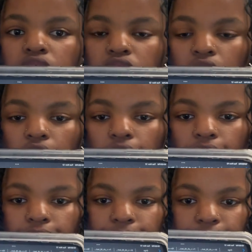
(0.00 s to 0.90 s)

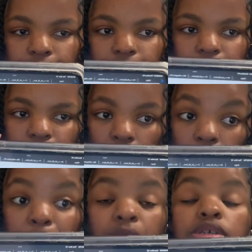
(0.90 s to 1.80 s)
opposed to them being
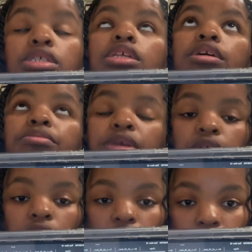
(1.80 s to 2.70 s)
on
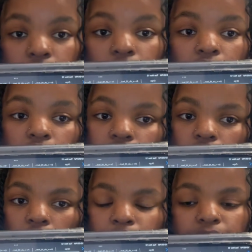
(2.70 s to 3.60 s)
opposite sides.
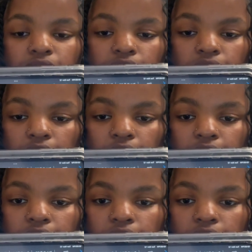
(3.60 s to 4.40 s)
So